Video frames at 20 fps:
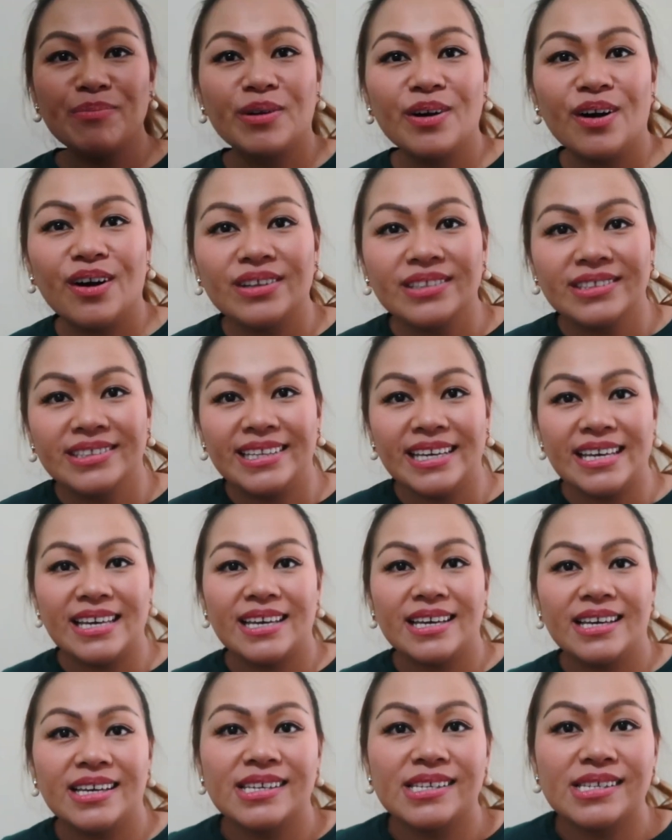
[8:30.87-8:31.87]
got
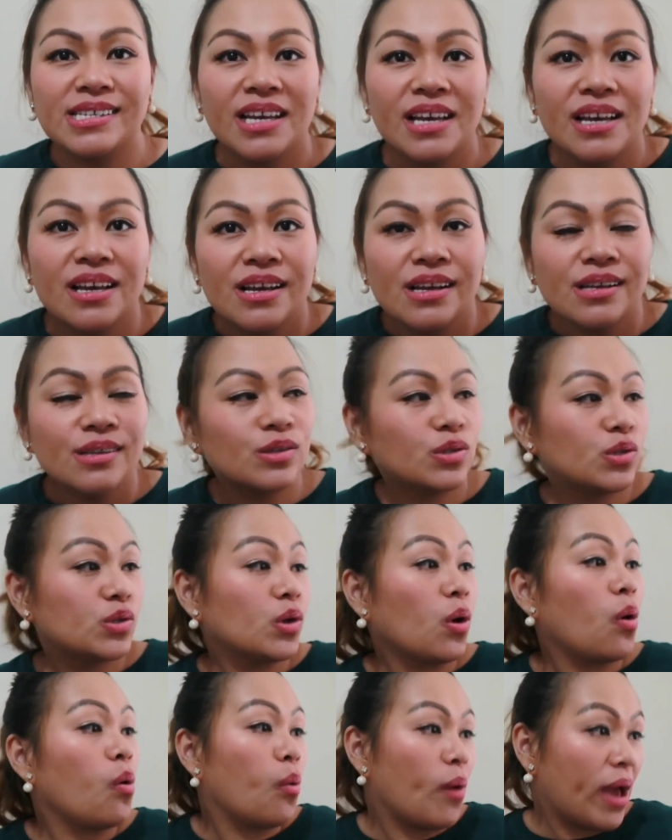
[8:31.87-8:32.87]
this
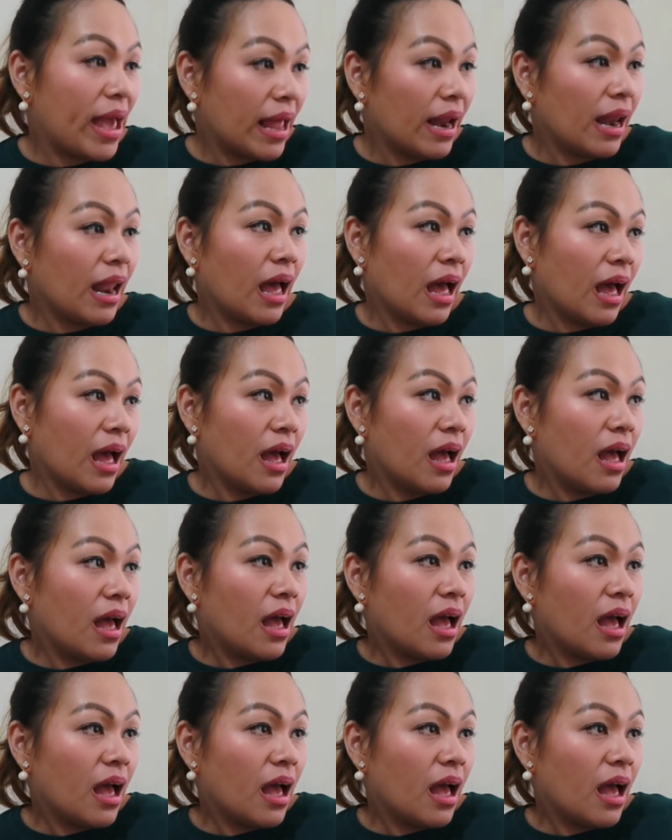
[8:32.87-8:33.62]
Soella